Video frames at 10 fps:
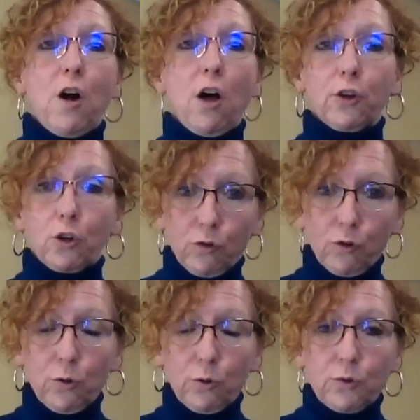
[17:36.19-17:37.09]
of all the
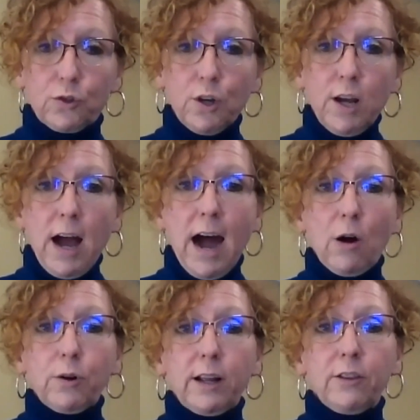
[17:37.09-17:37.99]
crews
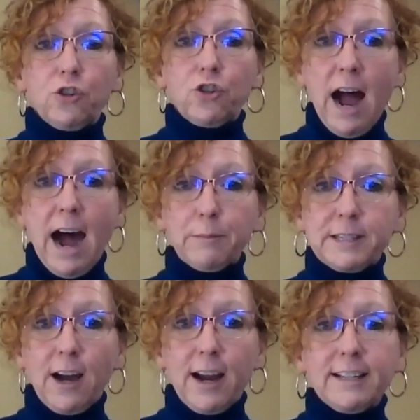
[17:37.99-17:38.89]
out on the job
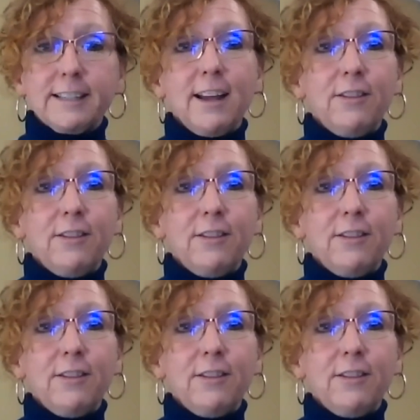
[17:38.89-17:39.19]
sites.